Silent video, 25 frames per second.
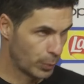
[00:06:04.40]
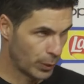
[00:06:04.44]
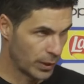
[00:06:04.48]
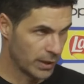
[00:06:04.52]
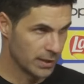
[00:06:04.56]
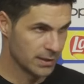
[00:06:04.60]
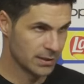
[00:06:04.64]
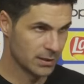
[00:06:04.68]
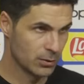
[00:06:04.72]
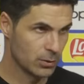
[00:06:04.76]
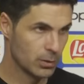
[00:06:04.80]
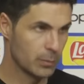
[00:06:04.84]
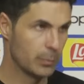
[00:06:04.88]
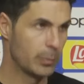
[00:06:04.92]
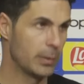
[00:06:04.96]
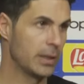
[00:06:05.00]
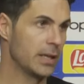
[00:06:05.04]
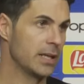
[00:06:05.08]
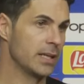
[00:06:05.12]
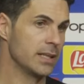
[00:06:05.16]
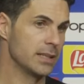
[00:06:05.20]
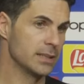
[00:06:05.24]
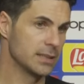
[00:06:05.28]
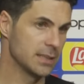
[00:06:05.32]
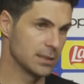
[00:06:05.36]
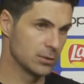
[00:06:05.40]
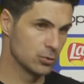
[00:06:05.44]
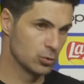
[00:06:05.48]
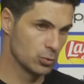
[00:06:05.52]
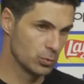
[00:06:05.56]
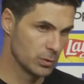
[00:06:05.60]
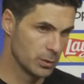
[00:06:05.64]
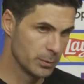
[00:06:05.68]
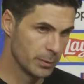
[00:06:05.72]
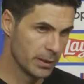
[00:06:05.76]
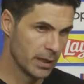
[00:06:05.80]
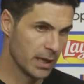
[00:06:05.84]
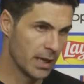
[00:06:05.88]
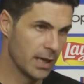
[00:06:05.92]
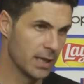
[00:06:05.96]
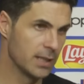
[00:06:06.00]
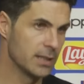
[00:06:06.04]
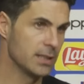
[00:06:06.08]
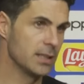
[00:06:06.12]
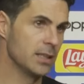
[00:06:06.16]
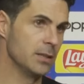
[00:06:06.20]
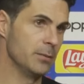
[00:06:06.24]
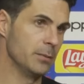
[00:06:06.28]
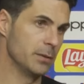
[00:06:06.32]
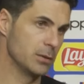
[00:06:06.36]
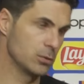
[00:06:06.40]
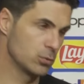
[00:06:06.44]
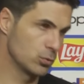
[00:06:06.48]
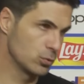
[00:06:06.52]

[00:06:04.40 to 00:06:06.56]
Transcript: praise our players and to be behind them and